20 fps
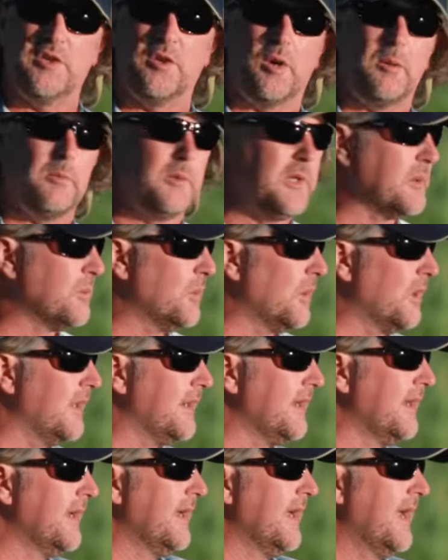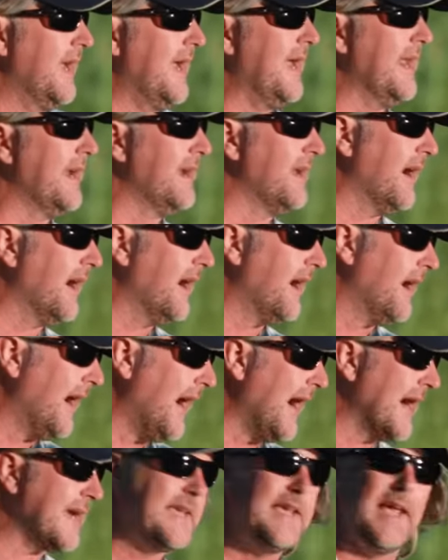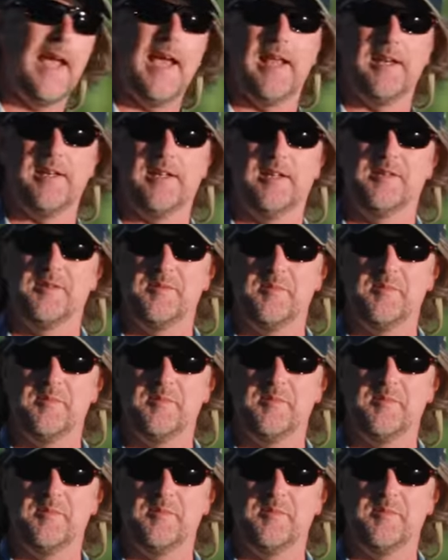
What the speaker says: you normally would, and again,